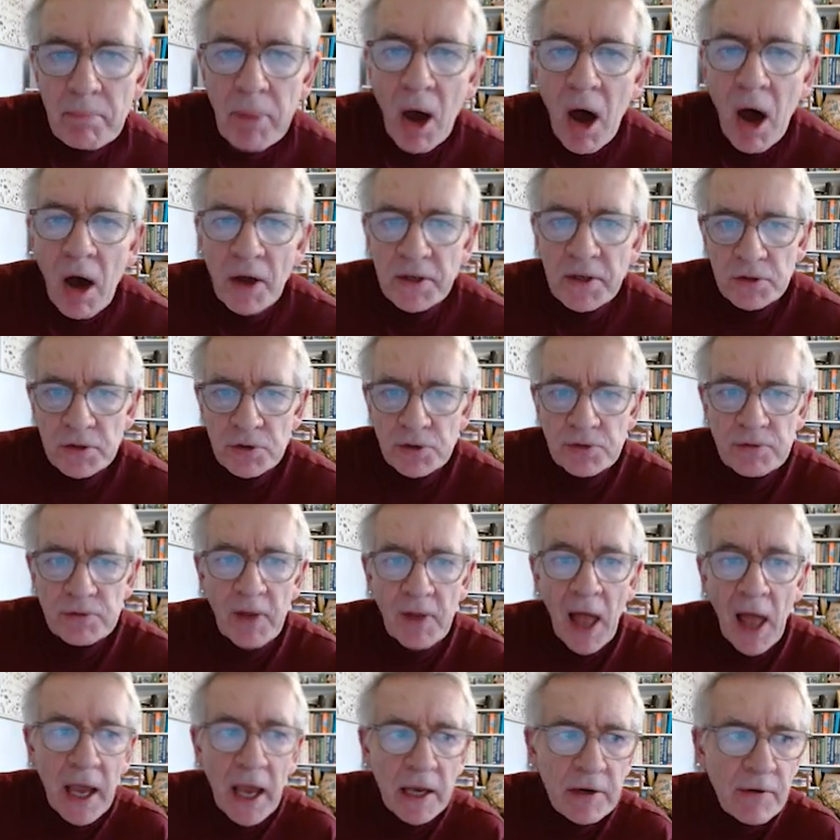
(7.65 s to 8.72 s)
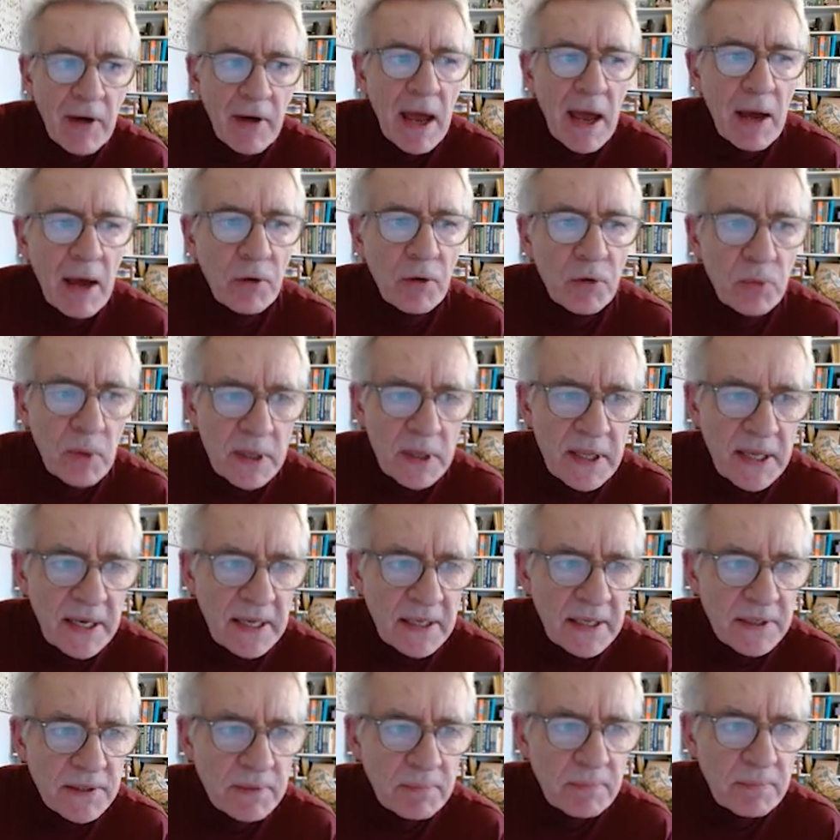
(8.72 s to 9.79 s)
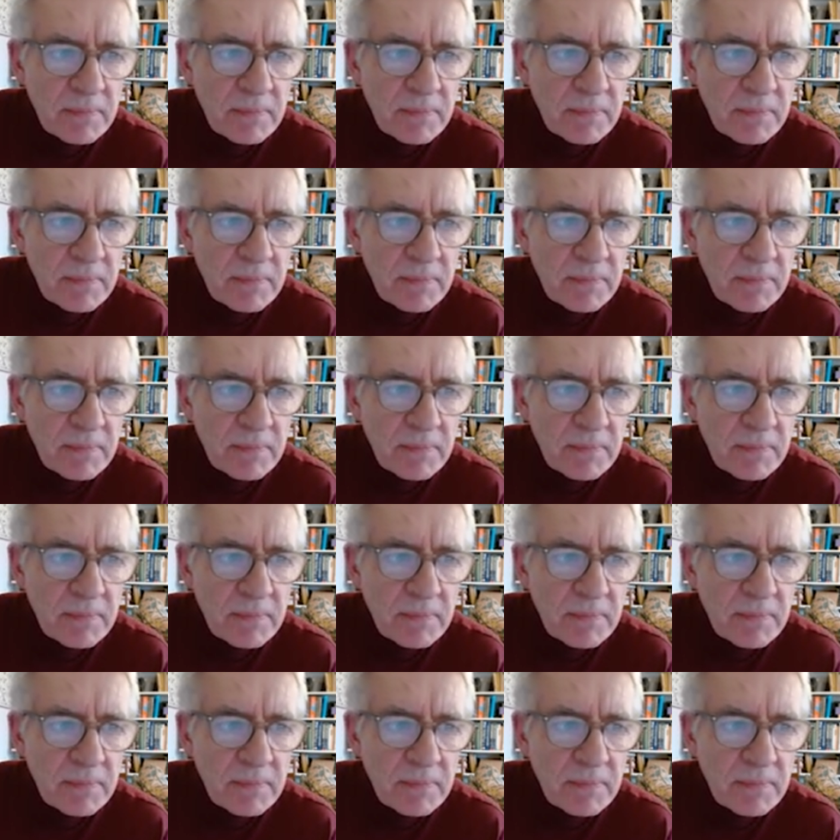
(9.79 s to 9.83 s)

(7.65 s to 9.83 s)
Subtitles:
particles flying around within it.